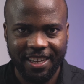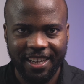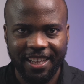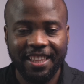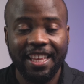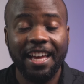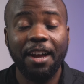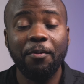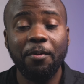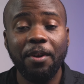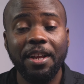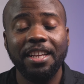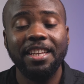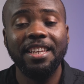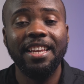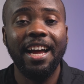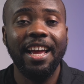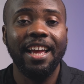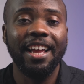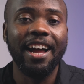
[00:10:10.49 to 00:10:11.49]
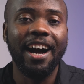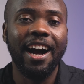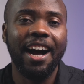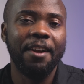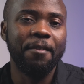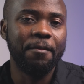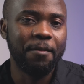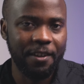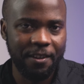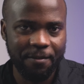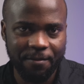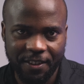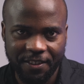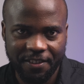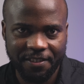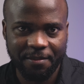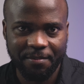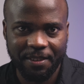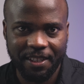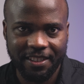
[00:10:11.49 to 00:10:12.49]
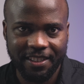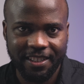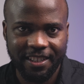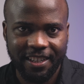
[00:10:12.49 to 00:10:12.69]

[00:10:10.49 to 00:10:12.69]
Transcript: They are really dying hard for investment.